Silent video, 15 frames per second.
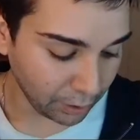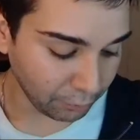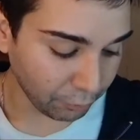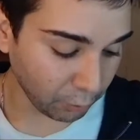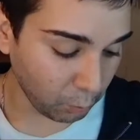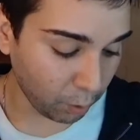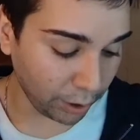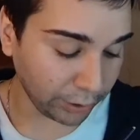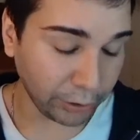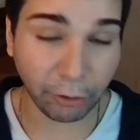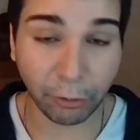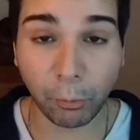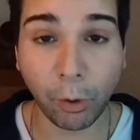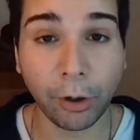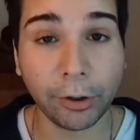For one, your
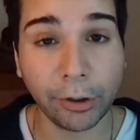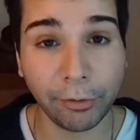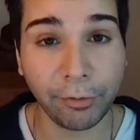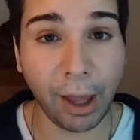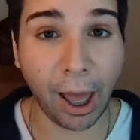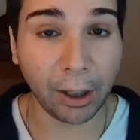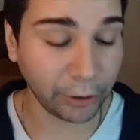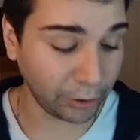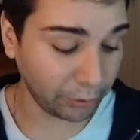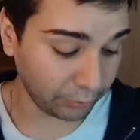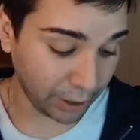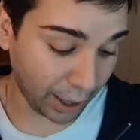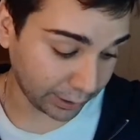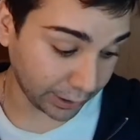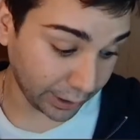worth, your value,
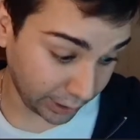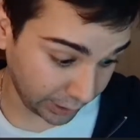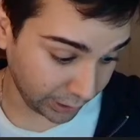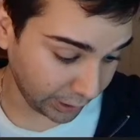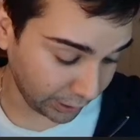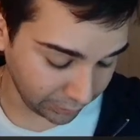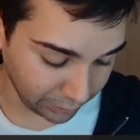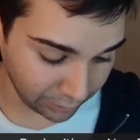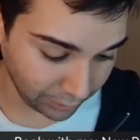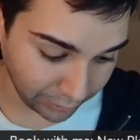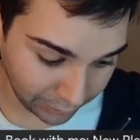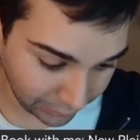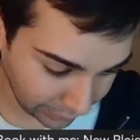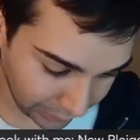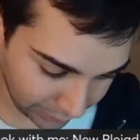that's key. I
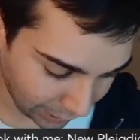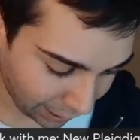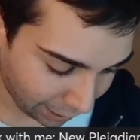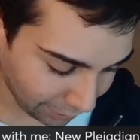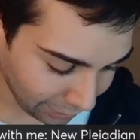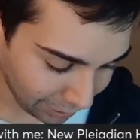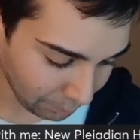can see that.